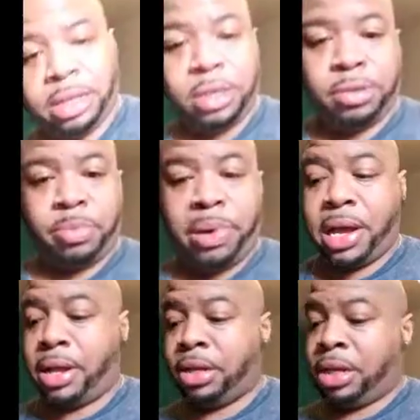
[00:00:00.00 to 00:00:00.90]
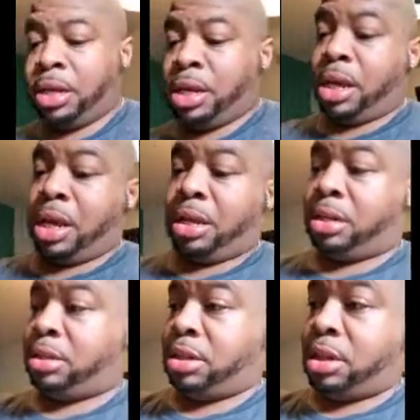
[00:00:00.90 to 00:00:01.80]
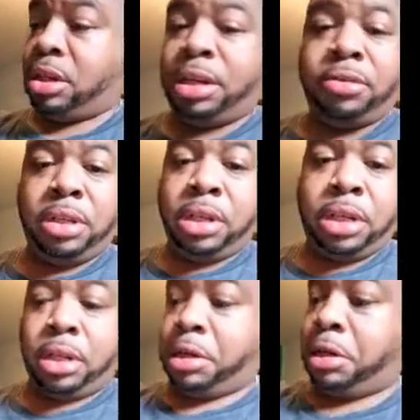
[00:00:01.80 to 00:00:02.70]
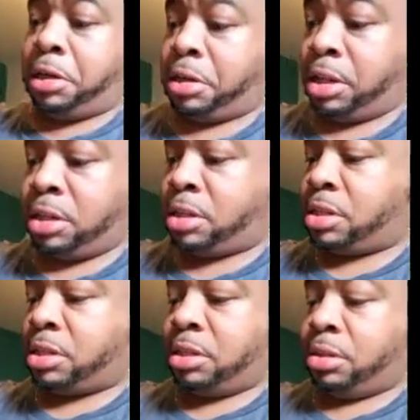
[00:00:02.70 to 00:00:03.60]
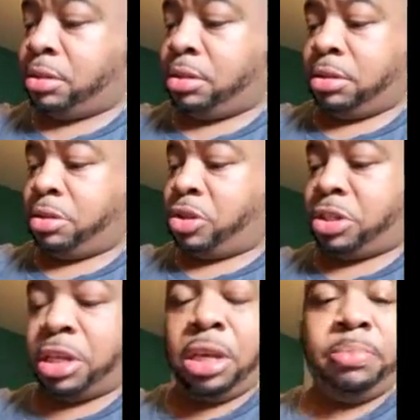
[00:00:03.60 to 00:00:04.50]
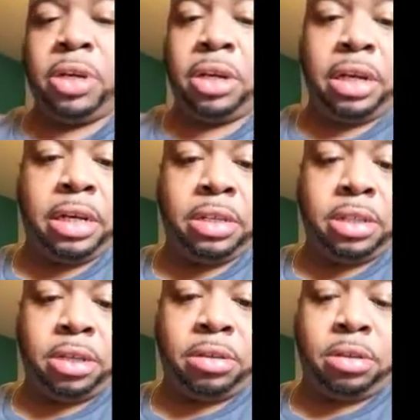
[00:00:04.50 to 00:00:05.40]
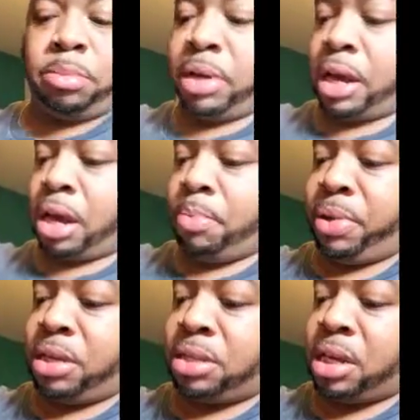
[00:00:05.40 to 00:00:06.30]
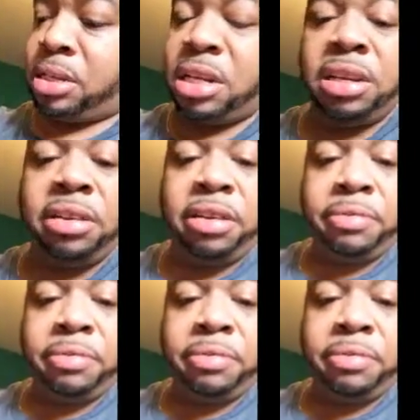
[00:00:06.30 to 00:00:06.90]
the pot, and you're literally going to cook this. Just keep cooking it until the black-eyed peas get tender.